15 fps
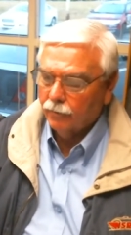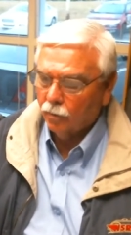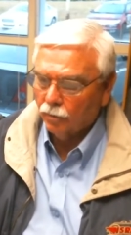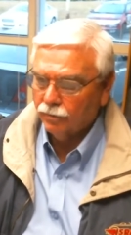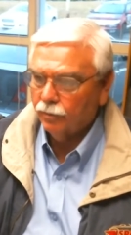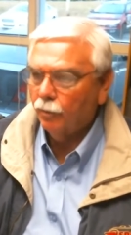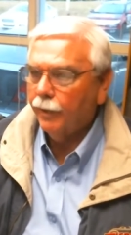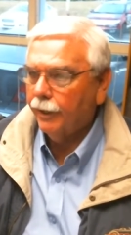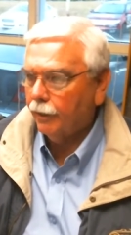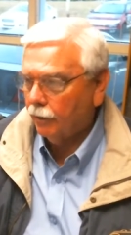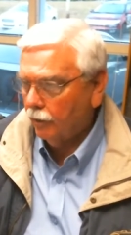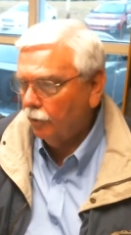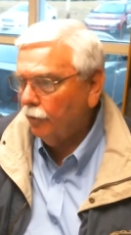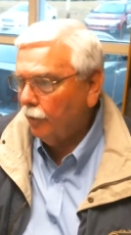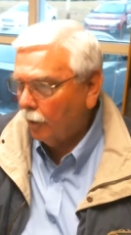Of course, we
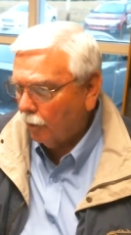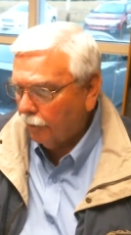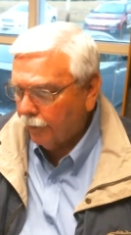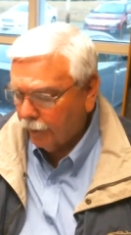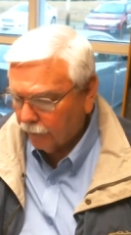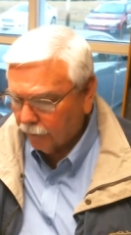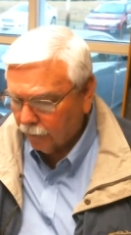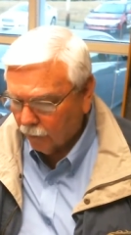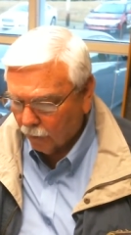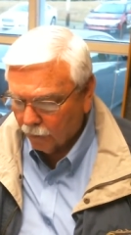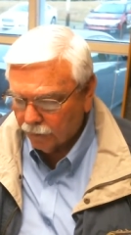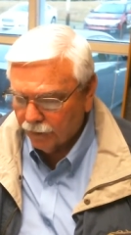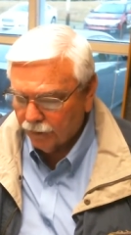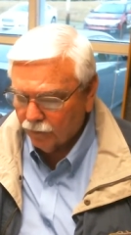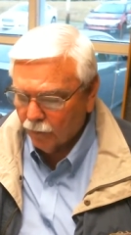include all the other
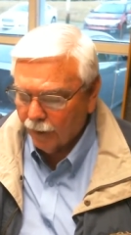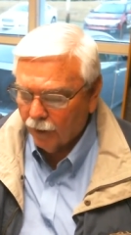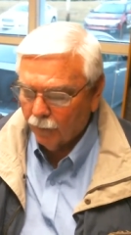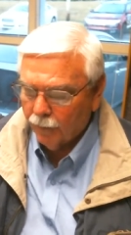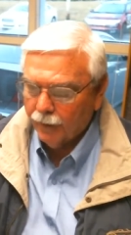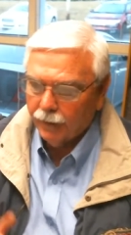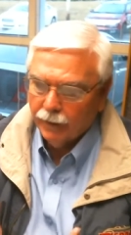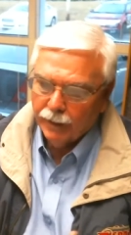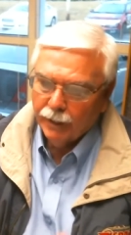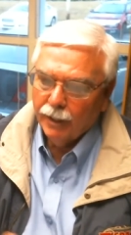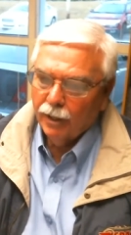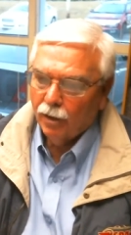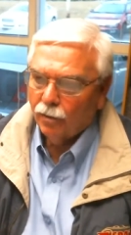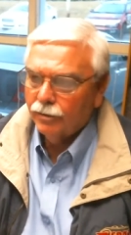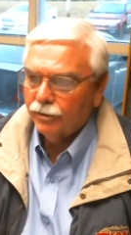cars as well, but
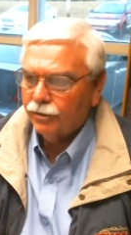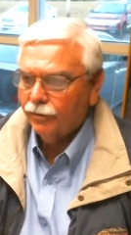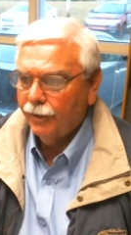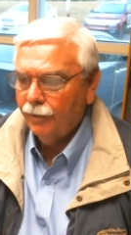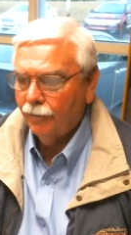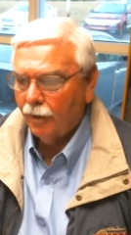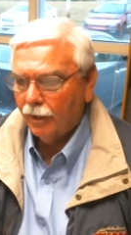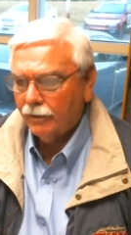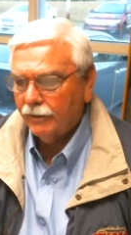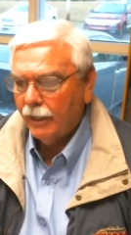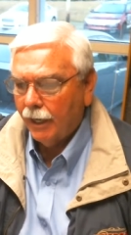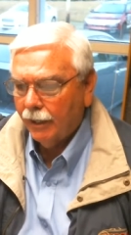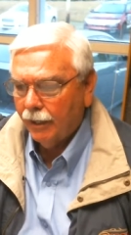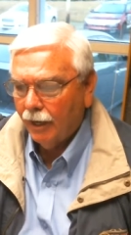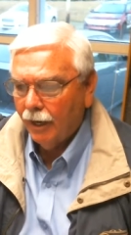on the street rod
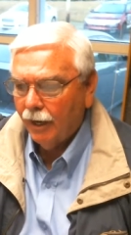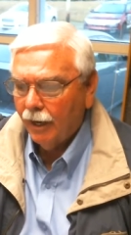side,